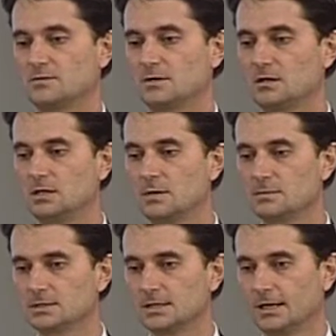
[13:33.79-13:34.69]

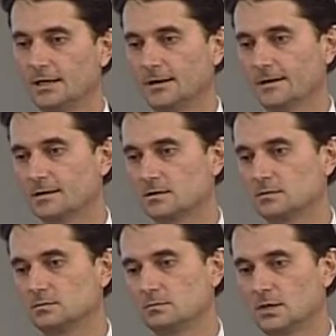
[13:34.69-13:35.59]
those European
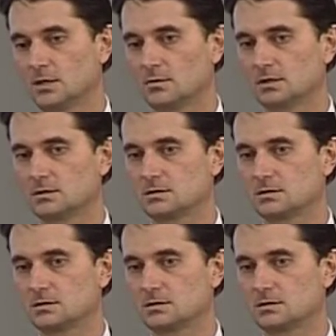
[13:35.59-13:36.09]
values.